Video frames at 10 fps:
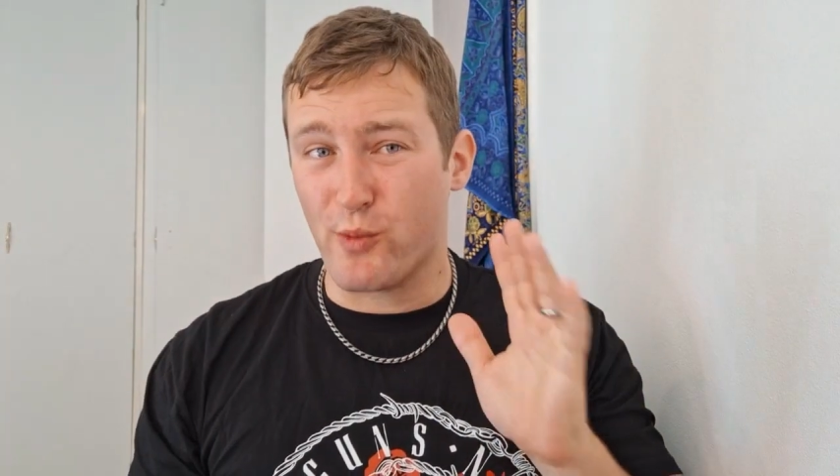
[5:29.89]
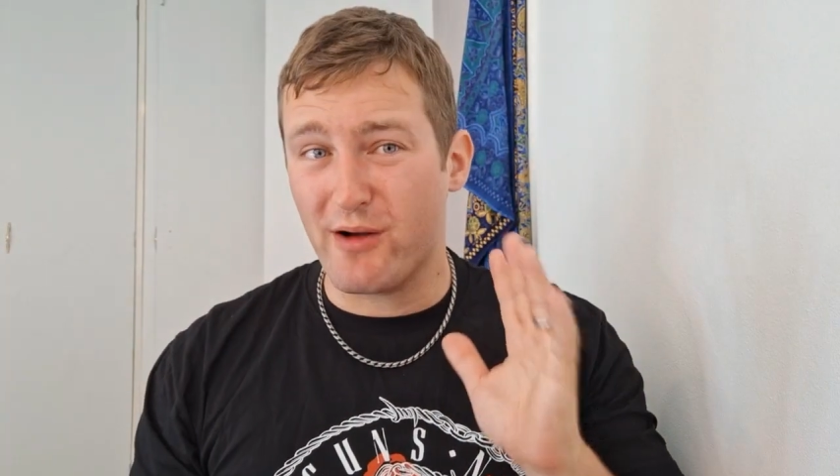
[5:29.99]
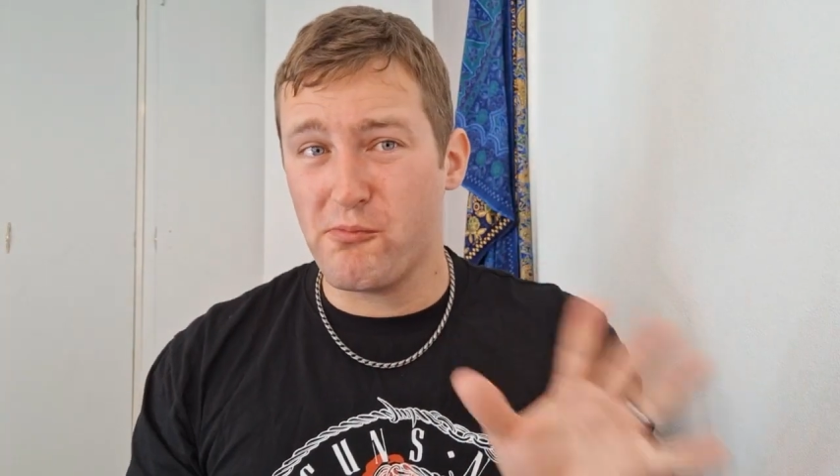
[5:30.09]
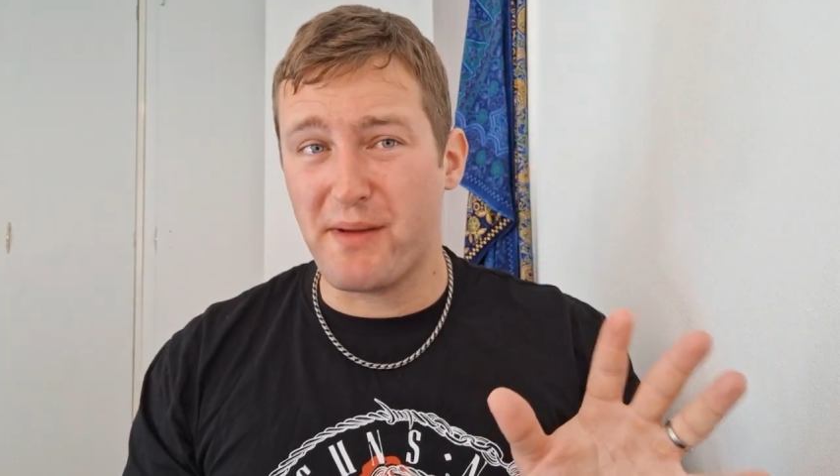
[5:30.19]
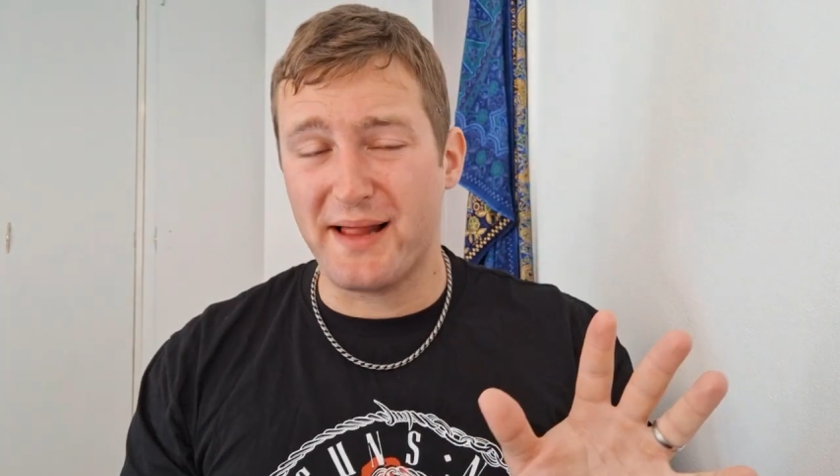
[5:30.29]

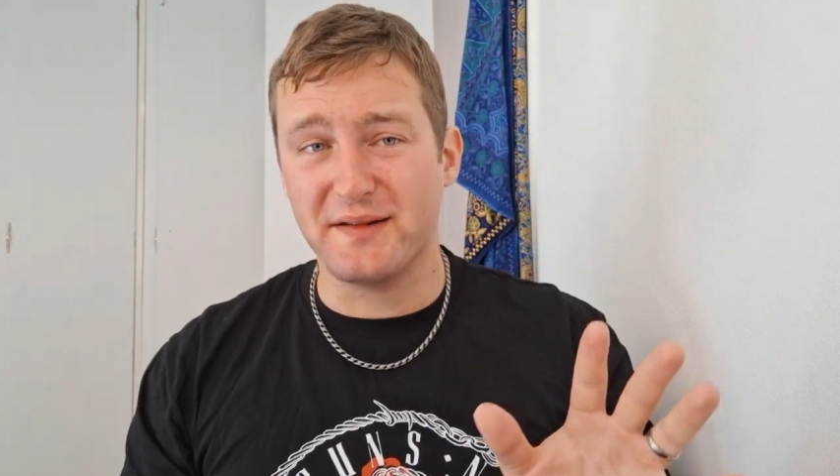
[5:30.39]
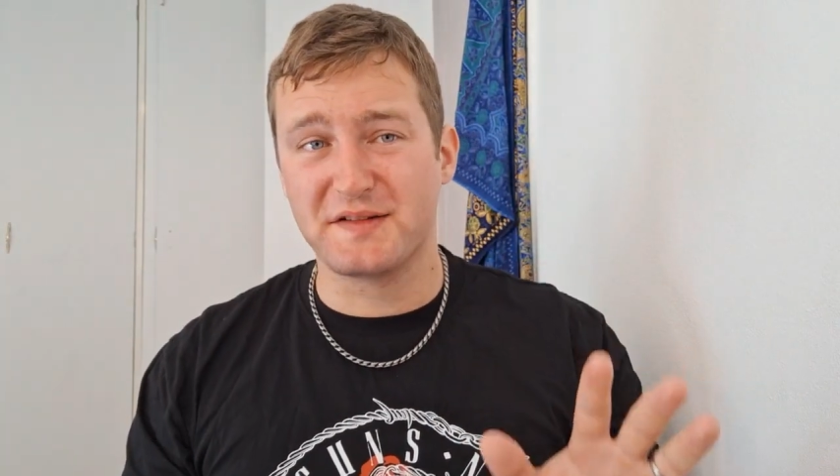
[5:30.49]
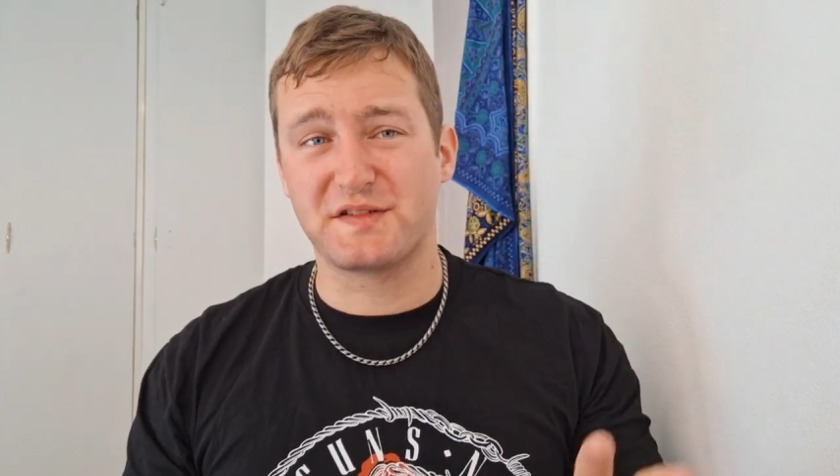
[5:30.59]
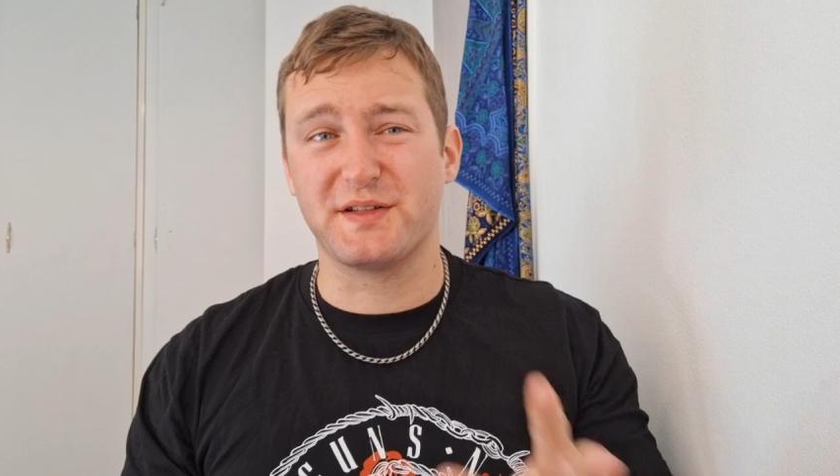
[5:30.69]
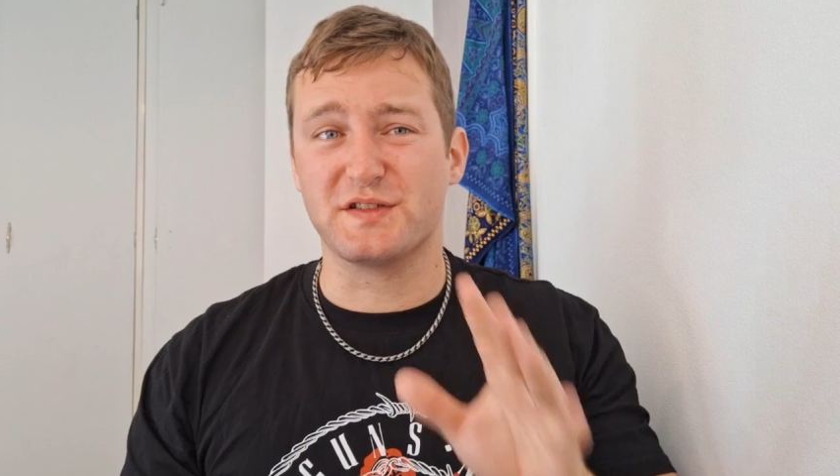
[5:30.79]
well
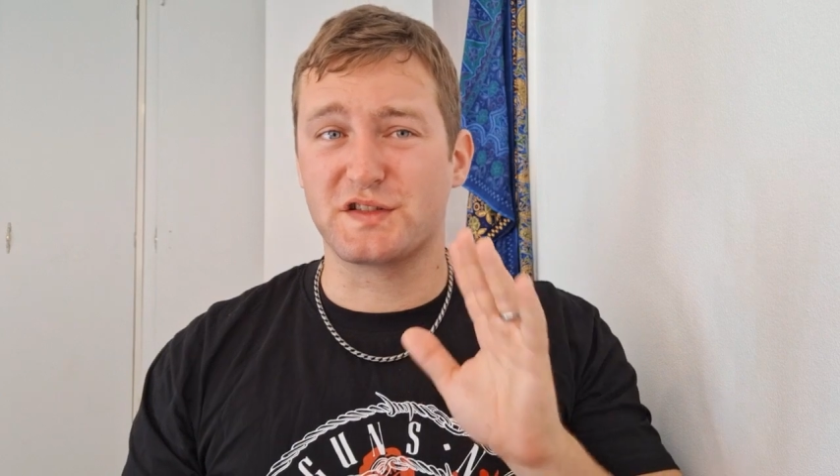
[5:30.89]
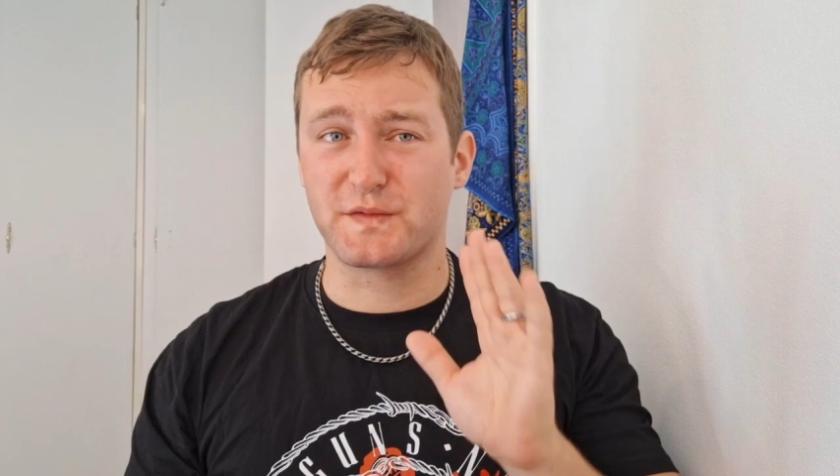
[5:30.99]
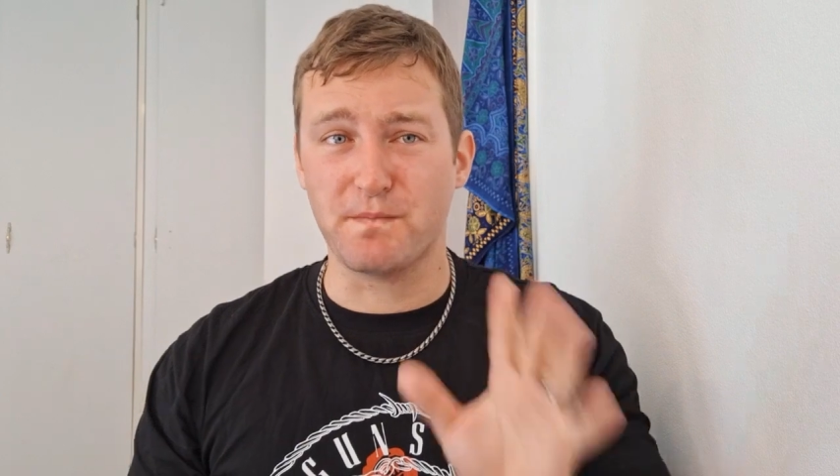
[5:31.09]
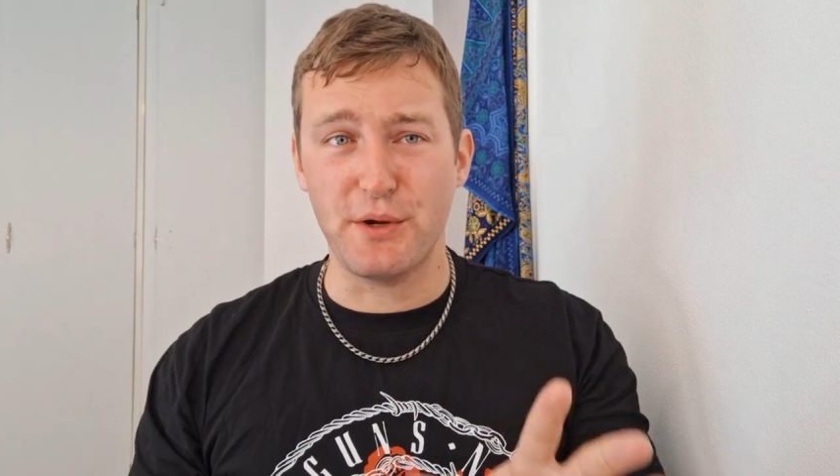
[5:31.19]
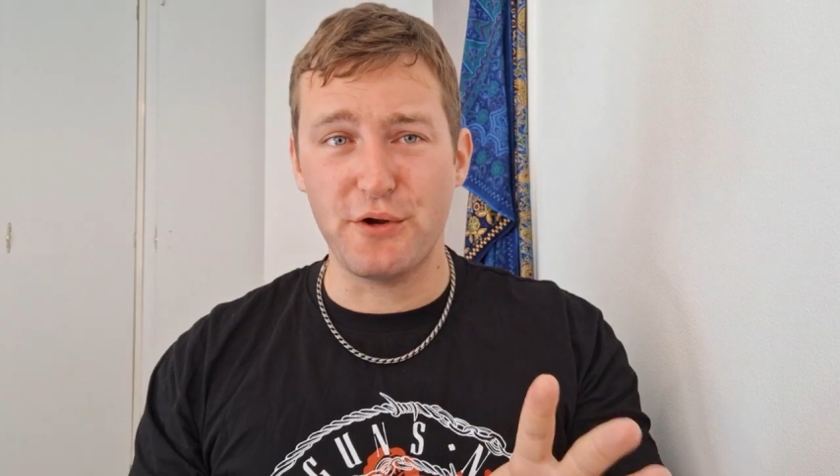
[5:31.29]
balanced,
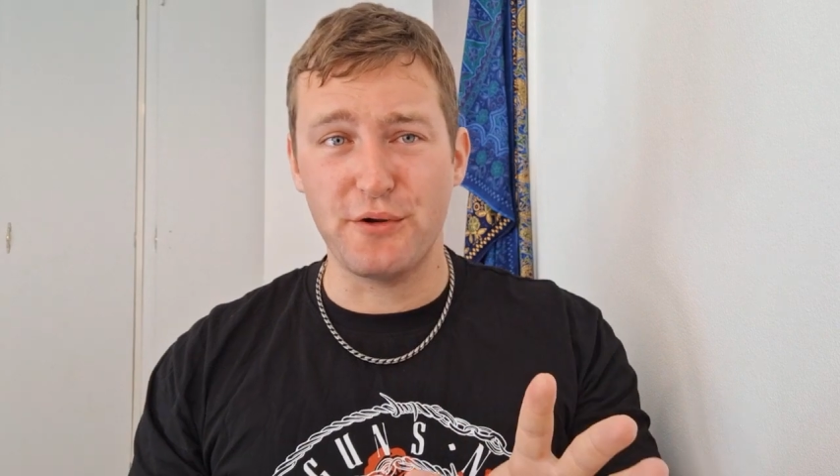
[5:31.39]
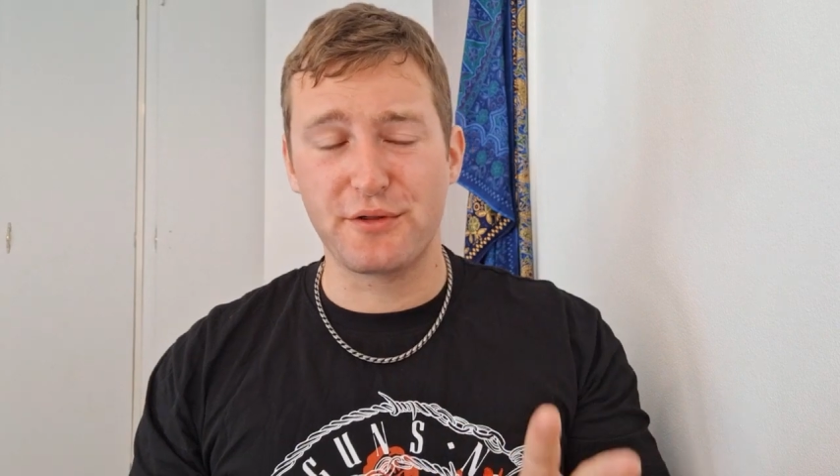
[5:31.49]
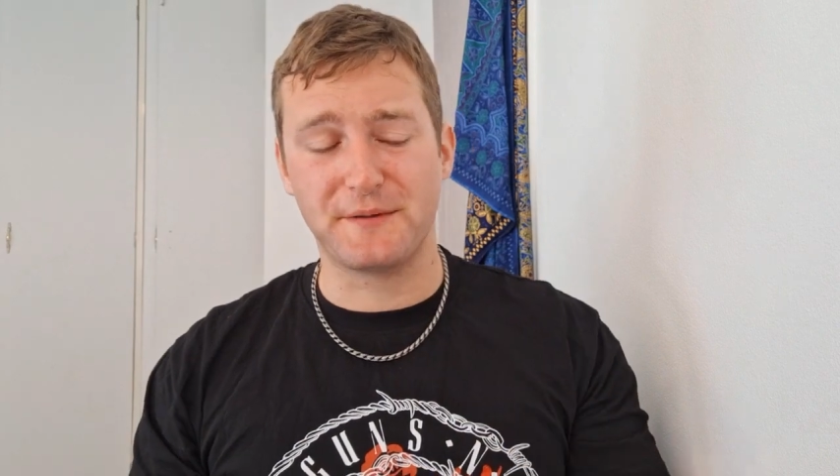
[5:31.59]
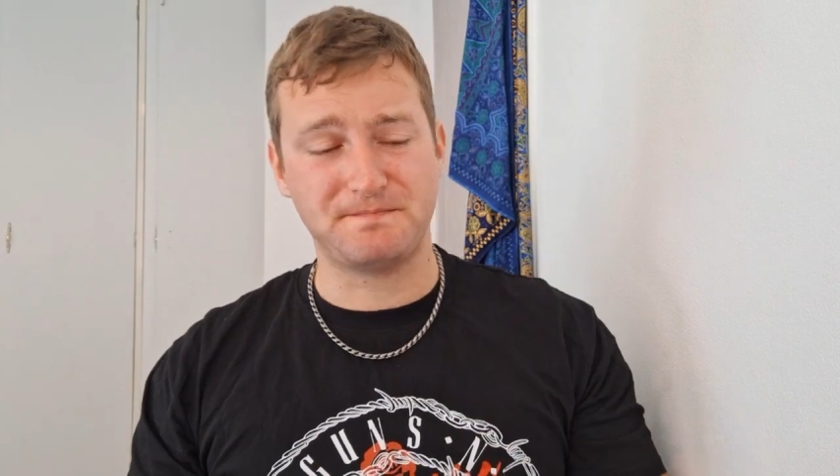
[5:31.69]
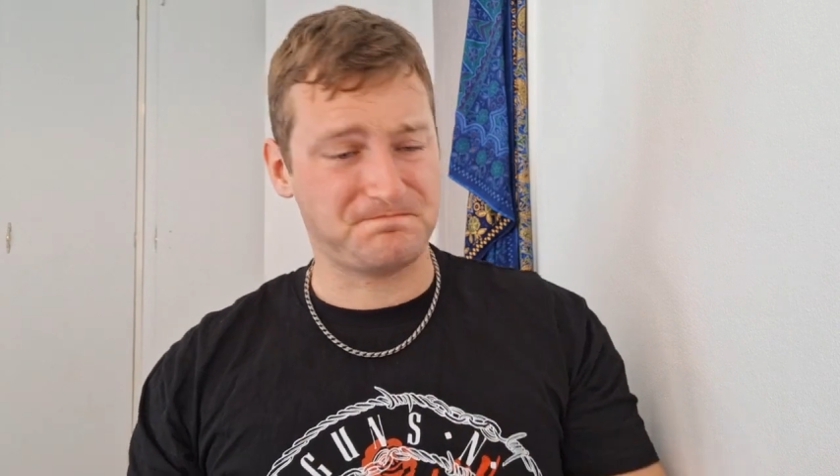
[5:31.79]

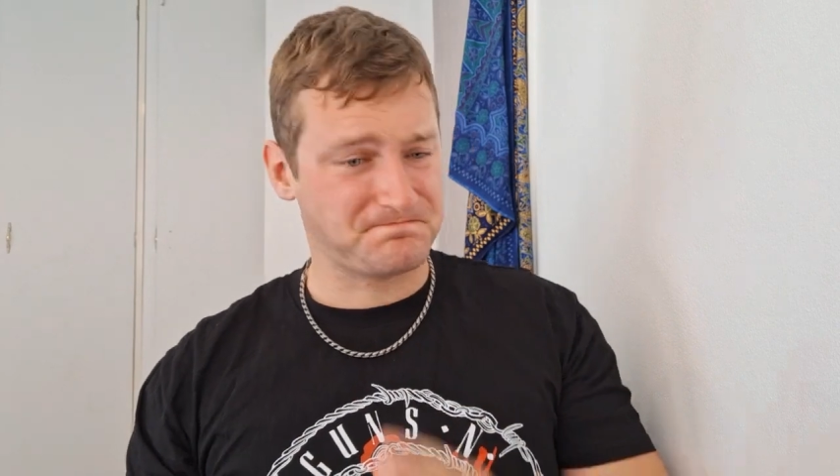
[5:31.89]
smooth.